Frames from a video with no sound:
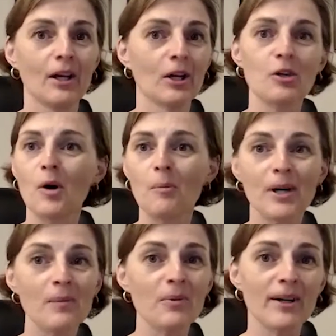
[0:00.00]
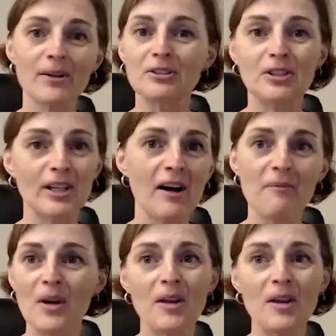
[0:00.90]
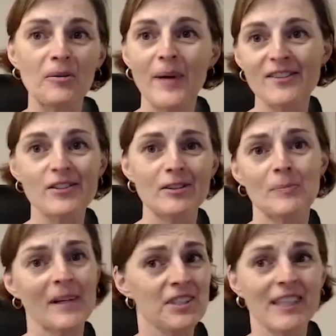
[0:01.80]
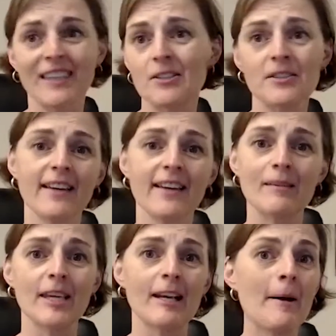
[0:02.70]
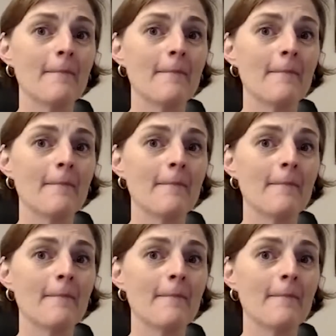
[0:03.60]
You open up one of those pages, especially in the New Testament,